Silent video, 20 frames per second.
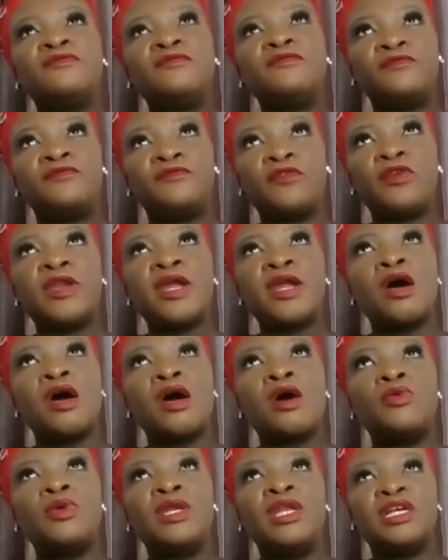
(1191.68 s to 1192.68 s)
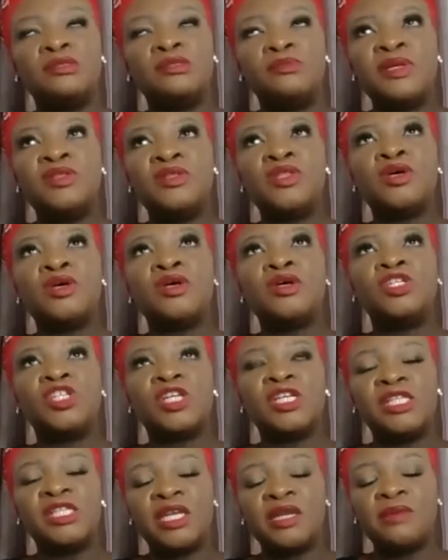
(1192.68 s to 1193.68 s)
for now, it has been
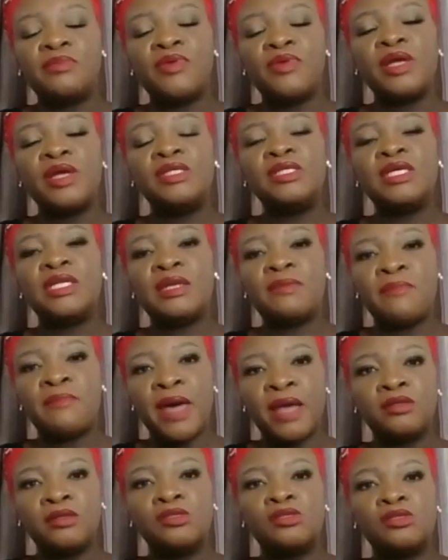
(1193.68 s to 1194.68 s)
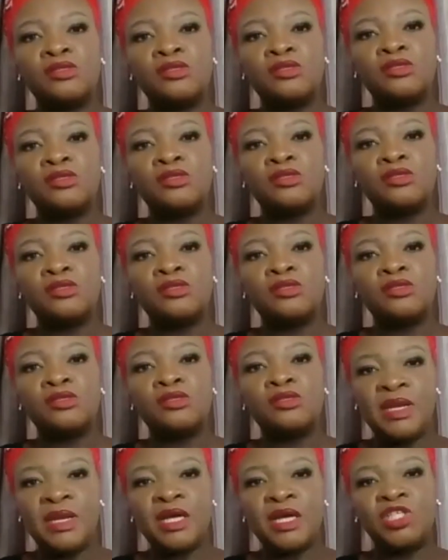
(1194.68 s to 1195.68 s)
just celebrating the milestones that we have
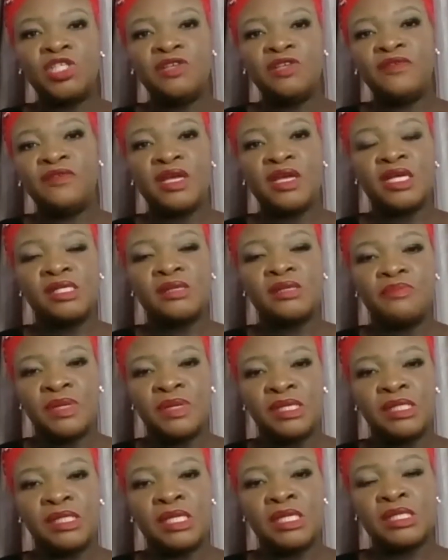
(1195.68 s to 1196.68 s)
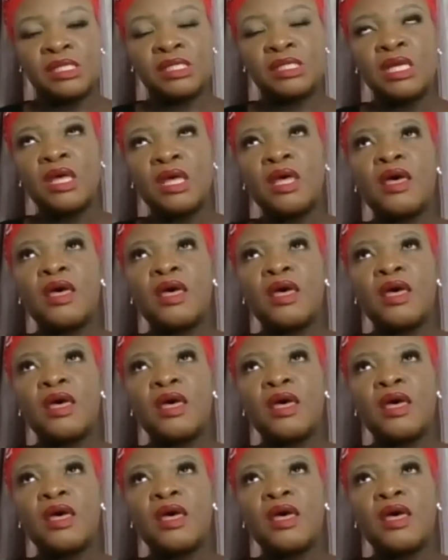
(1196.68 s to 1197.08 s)
been achieving as a business.